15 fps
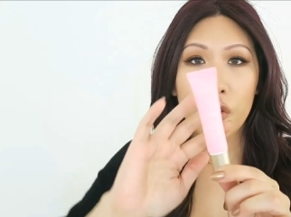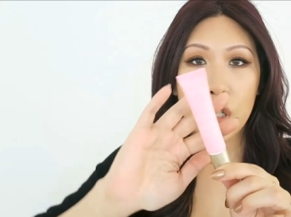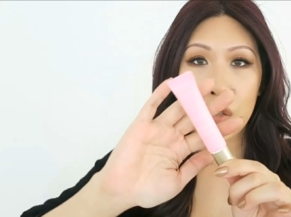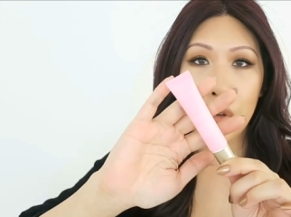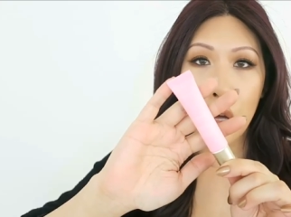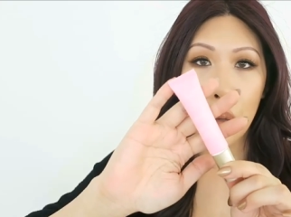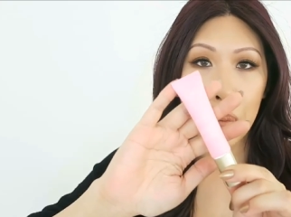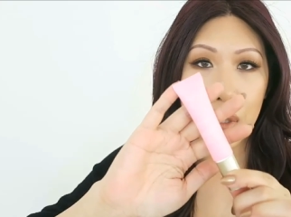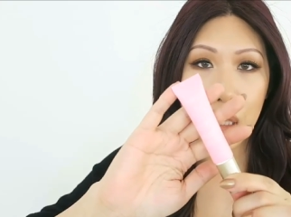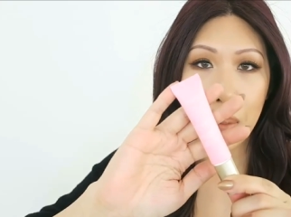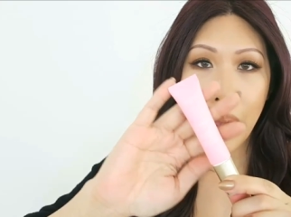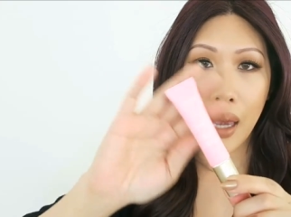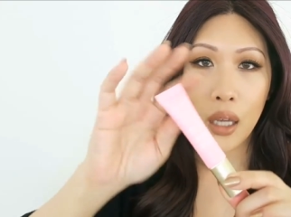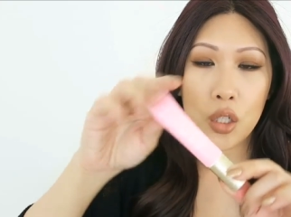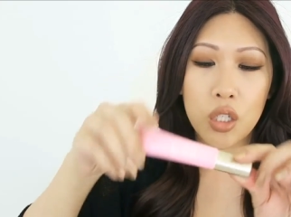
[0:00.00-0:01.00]
first of all, pretty
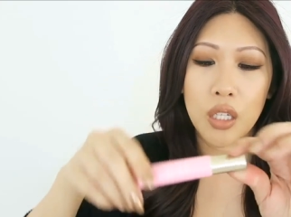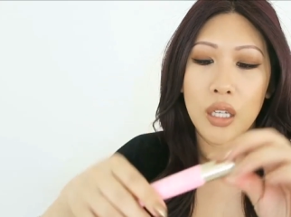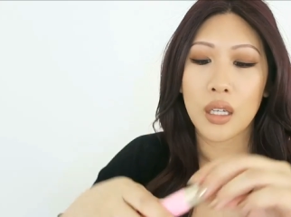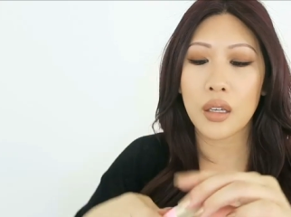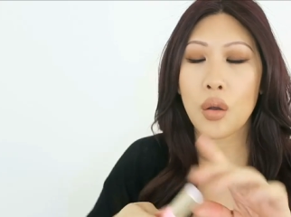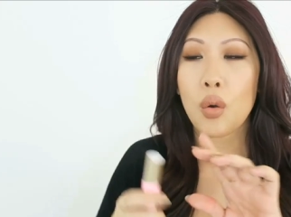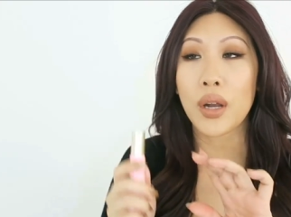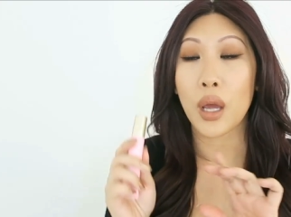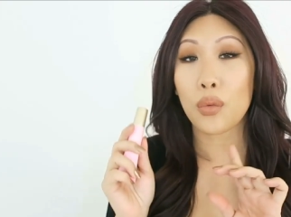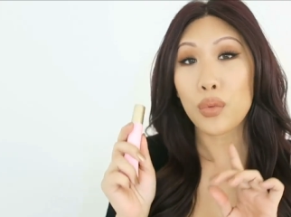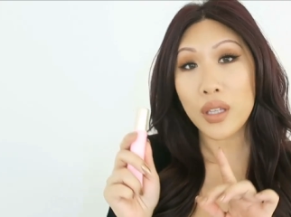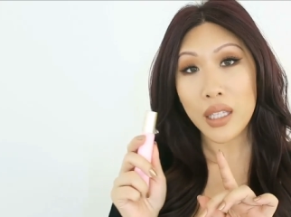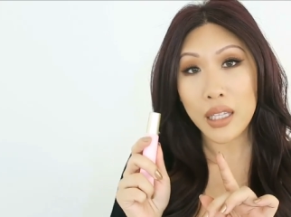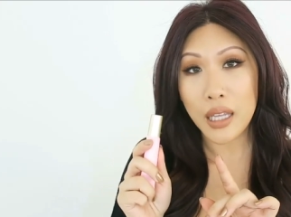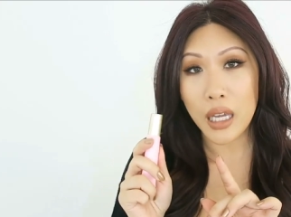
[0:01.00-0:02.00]
packaging. What I
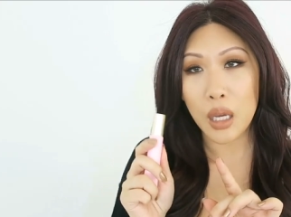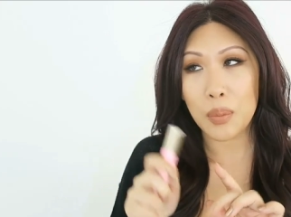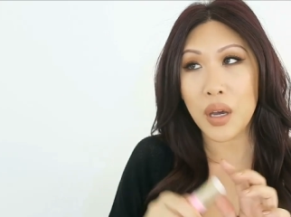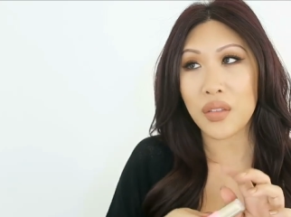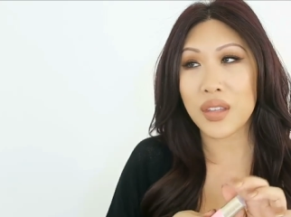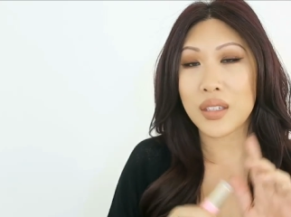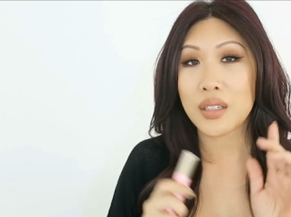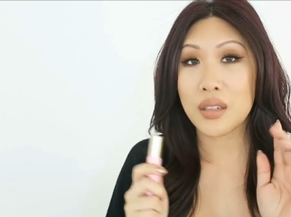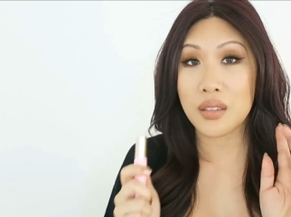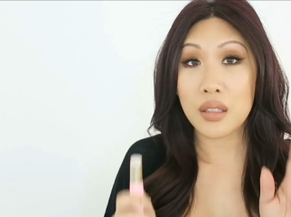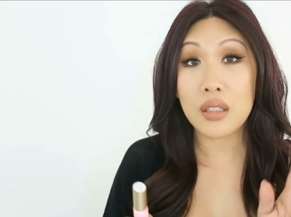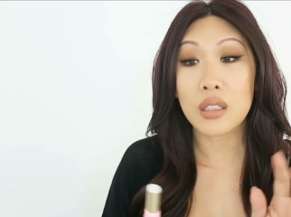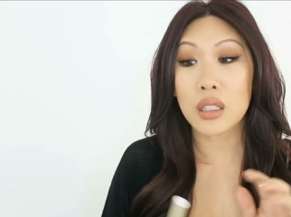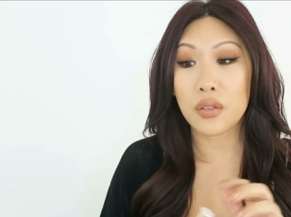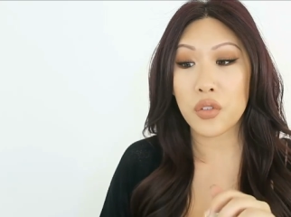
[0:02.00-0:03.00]
really like about this is the
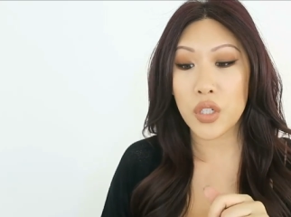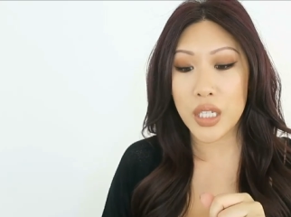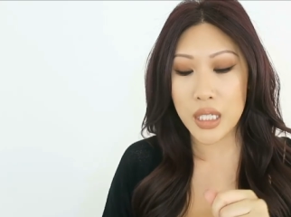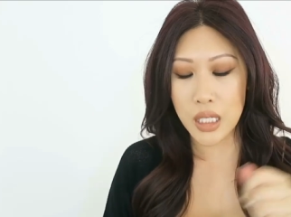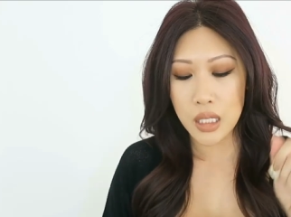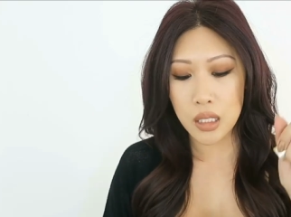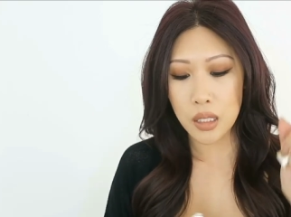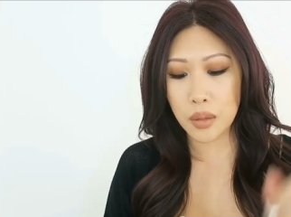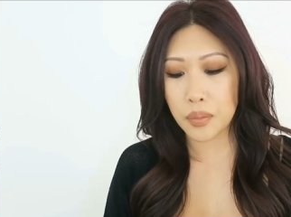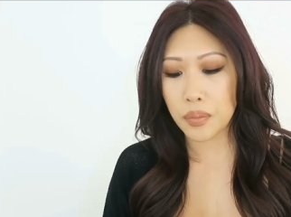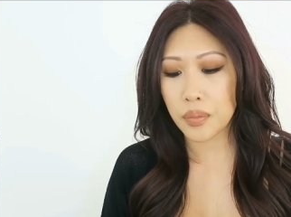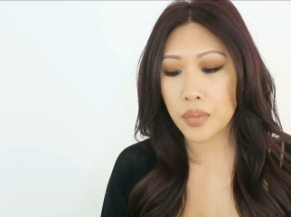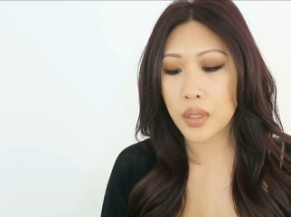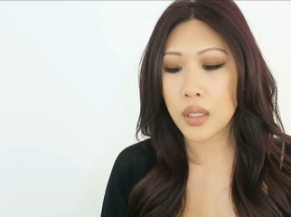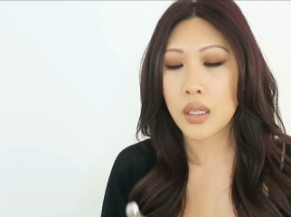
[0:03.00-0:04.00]
delivery system.